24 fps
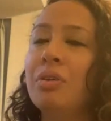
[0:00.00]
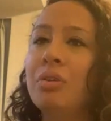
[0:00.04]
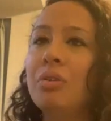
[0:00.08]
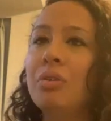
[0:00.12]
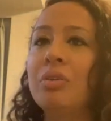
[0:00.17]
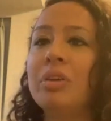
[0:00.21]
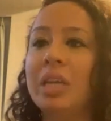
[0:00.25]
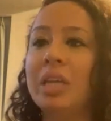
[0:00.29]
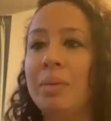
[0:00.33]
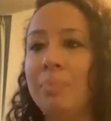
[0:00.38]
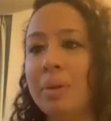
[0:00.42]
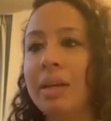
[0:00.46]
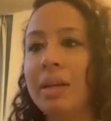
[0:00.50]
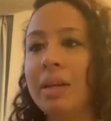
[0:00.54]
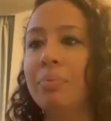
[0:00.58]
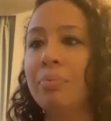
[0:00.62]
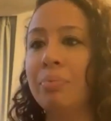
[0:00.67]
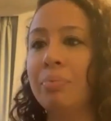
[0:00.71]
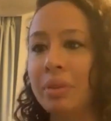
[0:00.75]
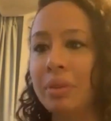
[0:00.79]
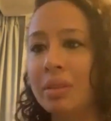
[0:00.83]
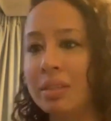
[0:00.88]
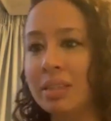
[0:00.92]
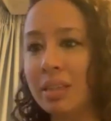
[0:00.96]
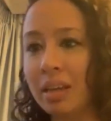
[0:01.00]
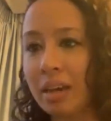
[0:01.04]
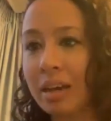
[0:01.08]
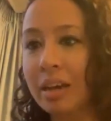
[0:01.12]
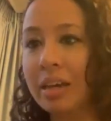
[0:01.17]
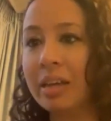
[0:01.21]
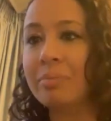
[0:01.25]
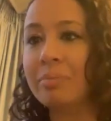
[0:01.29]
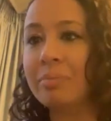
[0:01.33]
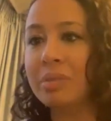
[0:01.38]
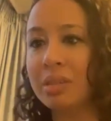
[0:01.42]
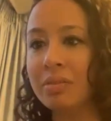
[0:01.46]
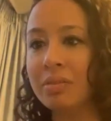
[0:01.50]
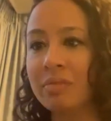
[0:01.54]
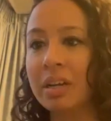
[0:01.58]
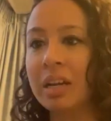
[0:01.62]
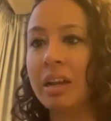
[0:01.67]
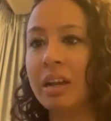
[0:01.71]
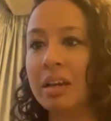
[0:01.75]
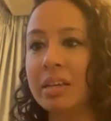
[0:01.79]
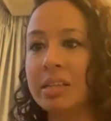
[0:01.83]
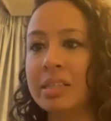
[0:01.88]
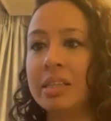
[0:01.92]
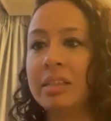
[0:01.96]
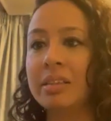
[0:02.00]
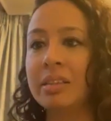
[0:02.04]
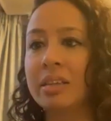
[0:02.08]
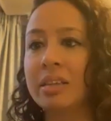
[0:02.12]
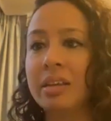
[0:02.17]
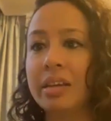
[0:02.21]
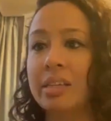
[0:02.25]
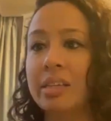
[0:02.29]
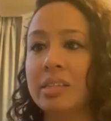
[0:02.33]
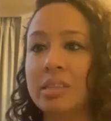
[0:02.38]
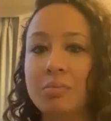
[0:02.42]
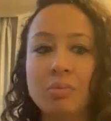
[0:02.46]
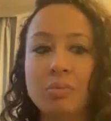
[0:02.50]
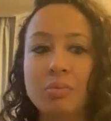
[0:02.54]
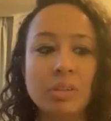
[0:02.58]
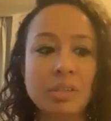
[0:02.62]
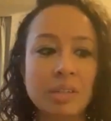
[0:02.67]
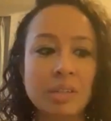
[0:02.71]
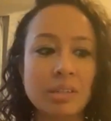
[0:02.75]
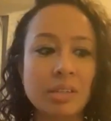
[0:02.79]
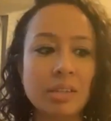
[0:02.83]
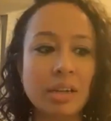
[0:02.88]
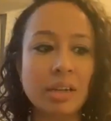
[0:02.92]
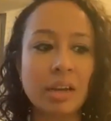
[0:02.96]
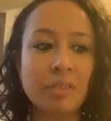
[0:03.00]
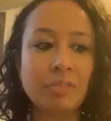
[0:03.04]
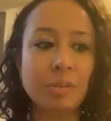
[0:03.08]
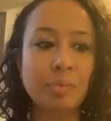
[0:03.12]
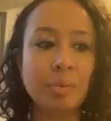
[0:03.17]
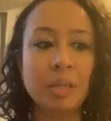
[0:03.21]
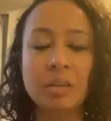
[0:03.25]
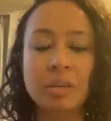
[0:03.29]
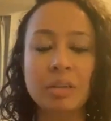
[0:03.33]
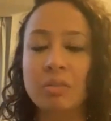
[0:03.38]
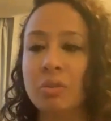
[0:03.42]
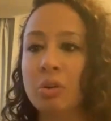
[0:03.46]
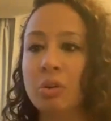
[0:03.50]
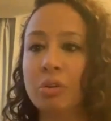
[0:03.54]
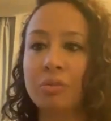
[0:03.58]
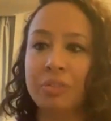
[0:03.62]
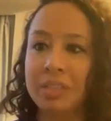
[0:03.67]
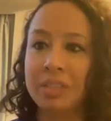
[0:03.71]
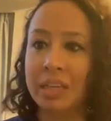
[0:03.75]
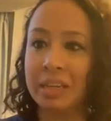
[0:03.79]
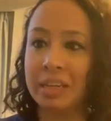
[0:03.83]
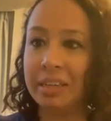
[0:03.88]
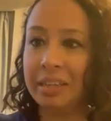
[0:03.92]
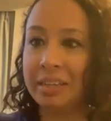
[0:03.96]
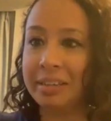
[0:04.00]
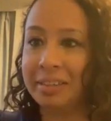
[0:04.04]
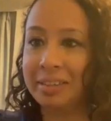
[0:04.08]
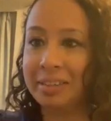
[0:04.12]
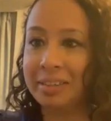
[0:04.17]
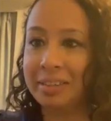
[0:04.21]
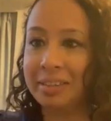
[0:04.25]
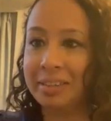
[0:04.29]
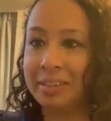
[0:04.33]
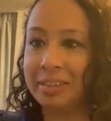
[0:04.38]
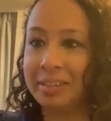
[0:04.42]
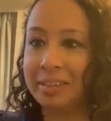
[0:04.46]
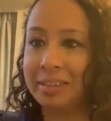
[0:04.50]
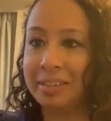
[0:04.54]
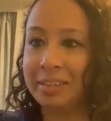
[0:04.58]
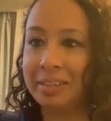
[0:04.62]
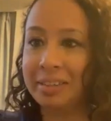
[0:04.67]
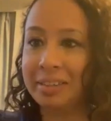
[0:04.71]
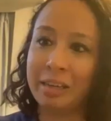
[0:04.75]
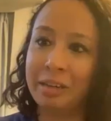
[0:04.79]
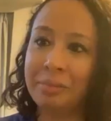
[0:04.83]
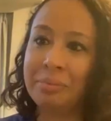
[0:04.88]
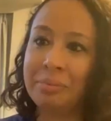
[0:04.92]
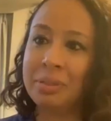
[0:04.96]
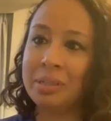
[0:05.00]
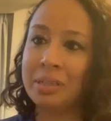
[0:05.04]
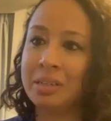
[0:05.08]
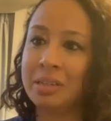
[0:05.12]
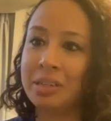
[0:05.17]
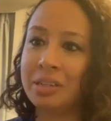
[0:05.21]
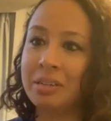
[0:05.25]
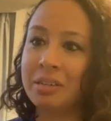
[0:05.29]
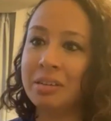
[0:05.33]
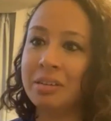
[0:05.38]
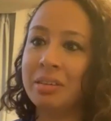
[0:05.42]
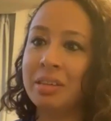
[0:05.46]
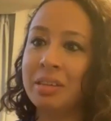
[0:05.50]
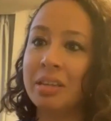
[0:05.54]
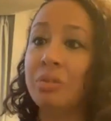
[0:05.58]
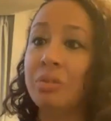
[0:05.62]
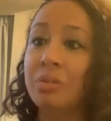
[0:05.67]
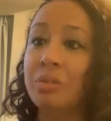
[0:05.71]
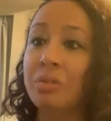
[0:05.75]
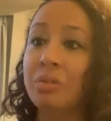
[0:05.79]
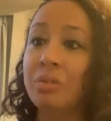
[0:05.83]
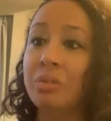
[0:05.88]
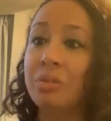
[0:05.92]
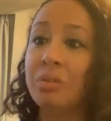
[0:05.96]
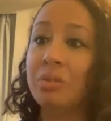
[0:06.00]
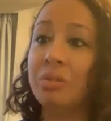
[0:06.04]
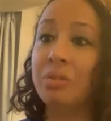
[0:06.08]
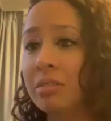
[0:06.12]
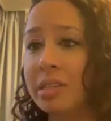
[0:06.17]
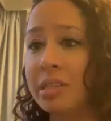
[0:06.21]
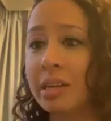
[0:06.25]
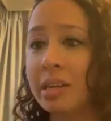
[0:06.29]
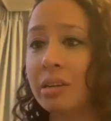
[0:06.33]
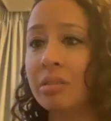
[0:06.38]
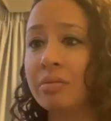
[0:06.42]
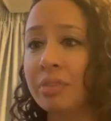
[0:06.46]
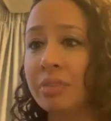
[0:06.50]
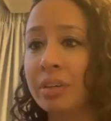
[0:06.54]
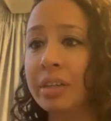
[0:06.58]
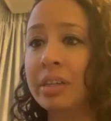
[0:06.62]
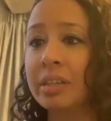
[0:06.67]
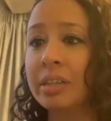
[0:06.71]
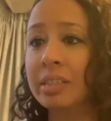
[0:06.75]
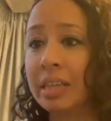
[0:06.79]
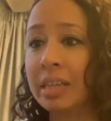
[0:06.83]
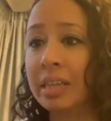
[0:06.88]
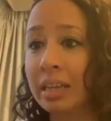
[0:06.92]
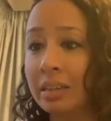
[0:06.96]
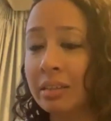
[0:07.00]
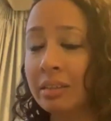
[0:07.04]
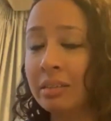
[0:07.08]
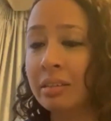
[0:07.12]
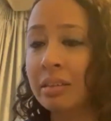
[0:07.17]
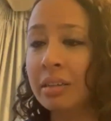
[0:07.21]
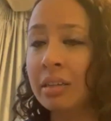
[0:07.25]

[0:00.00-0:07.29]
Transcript: keeping up with the times and realizing that, okay, someone doesn't have to be in a role for 10 years to get a position, then you're also losing out on very good talent.